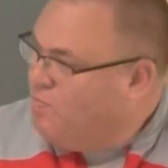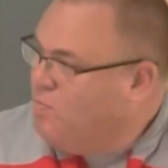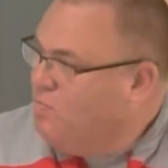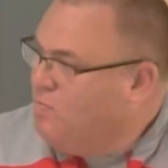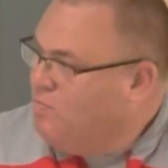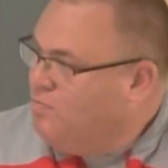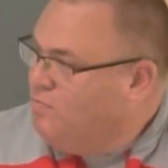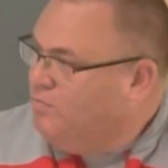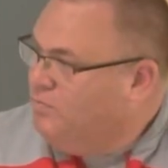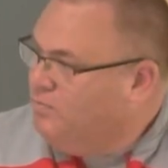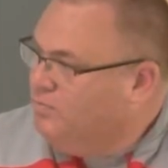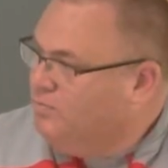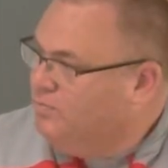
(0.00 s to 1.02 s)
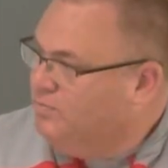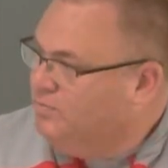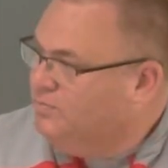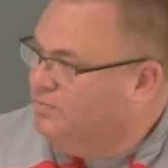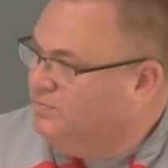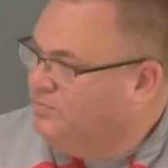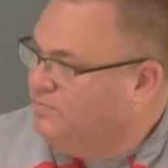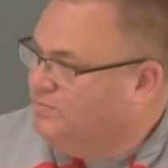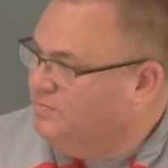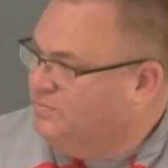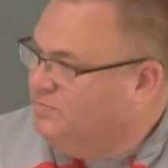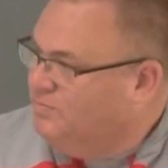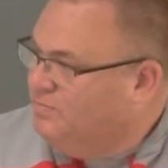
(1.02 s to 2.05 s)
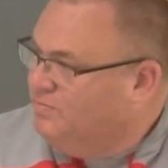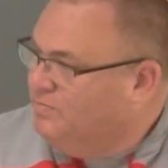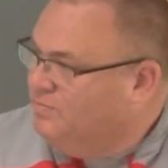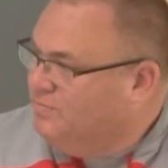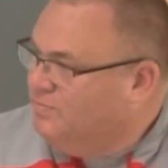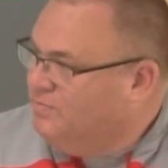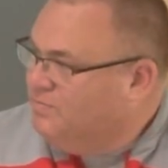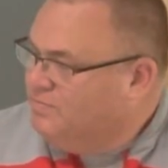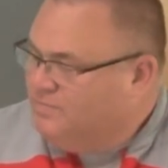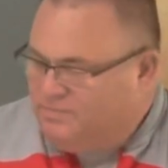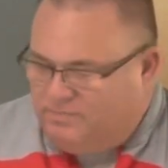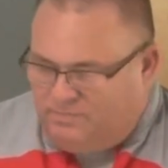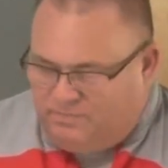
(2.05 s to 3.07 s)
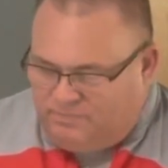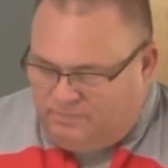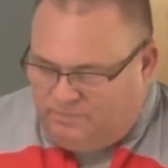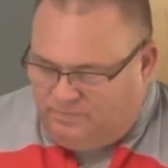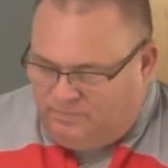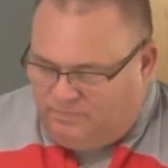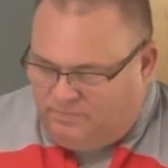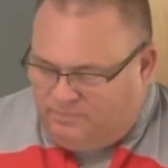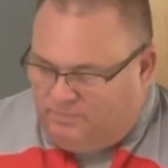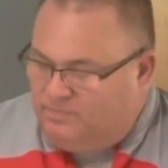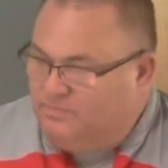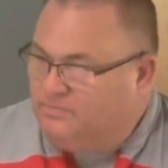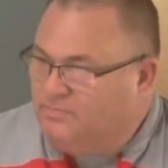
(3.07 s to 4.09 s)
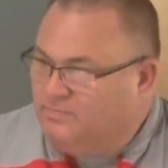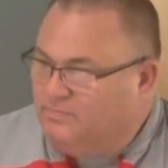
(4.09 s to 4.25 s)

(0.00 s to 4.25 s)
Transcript: (silent)